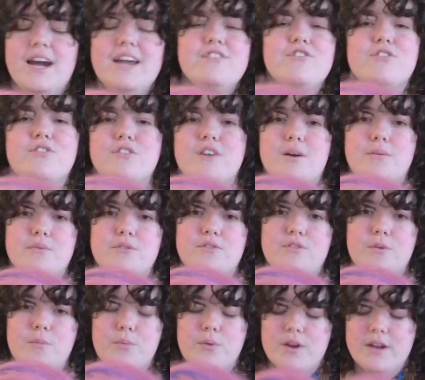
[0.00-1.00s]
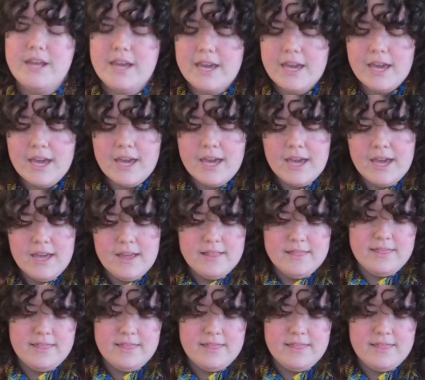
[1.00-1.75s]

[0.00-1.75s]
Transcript: I just thought was so pretty.